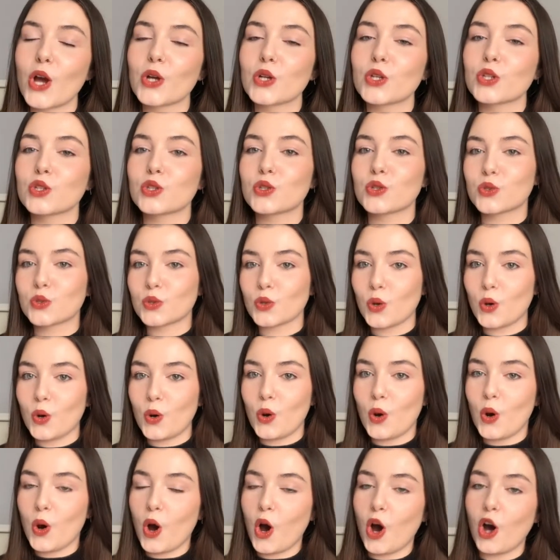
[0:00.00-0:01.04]

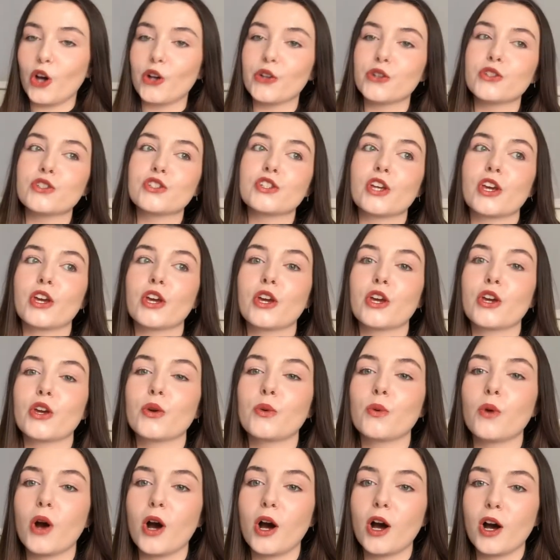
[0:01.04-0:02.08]
So on
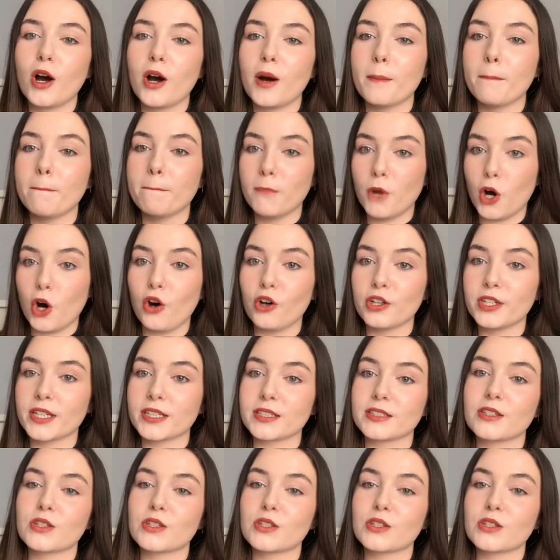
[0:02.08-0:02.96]
to morning.